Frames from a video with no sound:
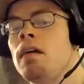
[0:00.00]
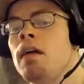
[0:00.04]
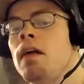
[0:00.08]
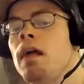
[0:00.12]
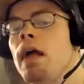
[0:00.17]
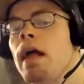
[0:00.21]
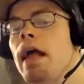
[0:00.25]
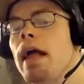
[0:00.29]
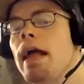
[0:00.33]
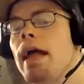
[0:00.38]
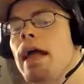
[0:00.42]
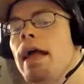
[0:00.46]

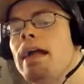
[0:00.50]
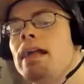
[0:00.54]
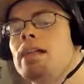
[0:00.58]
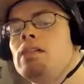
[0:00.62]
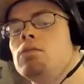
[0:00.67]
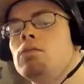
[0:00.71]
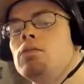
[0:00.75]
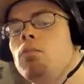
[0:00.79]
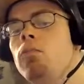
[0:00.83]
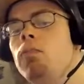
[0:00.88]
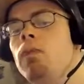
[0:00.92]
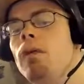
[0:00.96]
it's
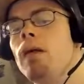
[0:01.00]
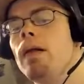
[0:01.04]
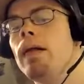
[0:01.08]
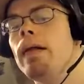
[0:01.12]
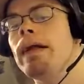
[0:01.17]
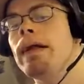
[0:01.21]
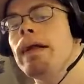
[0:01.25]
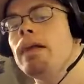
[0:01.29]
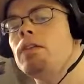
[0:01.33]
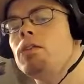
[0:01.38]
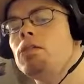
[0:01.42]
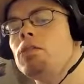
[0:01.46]
really
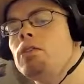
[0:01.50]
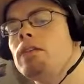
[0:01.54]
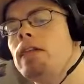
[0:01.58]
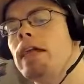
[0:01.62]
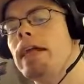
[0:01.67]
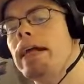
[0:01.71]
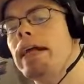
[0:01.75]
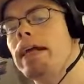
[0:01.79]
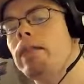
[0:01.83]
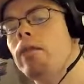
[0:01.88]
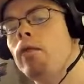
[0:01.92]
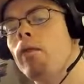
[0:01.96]
interesting
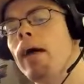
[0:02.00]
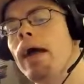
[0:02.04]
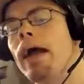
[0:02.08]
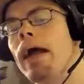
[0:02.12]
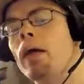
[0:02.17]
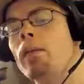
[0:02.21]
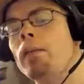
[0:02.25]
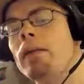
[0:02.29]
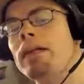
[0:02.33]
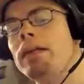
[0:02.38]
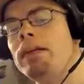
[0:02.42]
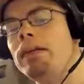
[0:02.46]
either way. I
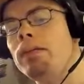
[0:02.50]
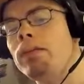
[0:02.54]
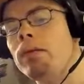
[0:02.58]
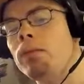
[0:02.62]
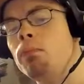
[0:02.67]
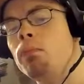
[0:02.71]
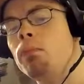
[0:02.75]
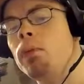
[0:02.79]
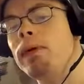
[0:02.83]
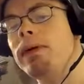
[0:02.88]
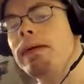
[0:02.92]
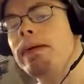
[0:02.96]
mean, you could
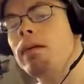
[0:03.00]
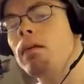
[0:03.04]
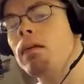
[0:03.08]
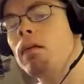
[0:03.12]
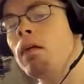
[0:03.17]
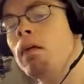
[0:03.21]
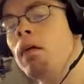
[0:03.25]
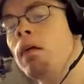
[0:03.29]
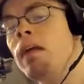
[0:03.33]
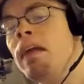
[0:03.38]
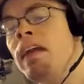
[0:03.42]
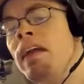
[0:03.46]

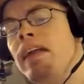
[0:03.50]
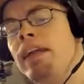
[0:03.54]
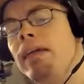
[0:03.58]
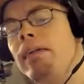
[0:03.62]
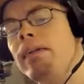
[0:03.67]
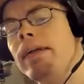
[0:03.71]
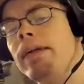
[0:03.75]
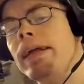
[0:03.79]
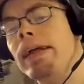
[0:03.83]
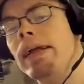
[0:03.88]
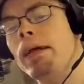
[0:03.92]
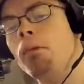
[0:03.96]

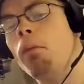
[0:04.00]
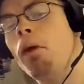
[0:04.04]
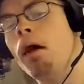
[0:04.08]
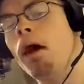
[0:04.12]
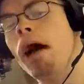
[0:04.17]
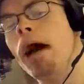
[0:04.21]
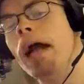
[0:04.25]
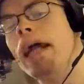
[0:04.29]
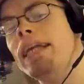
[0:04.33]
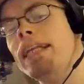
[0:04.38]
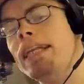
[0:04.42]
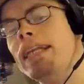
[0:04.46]
get
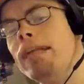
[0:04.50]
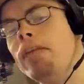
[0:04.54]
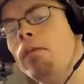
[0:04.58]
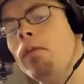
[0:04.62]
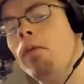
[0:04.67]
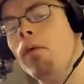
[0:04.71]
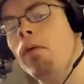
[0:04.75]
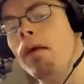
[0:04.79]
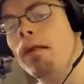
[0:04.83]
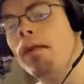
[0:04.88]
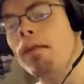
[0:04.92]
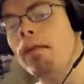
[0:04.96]
behind either one
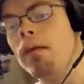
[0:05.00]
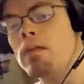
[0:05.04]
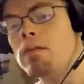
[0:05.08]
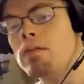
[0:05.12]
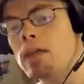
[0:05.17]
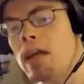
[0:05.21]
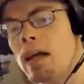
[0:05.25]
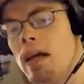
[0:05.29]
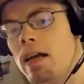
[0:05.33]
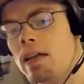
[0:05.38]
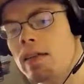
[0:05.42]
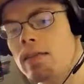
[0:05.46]
of those
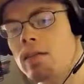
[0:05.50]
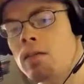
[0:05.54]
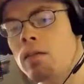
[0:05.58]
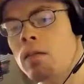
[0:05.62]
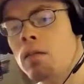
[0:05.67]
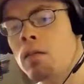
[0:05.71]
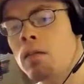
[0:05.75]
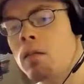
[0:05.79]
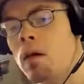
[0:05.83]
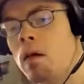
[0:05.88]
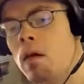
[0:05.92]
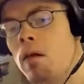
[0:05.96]
guys,
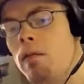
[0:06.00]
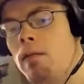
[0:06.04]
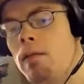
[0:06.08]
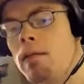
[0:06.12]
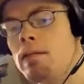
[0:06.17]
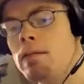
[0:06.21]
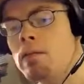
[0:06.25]
Owens or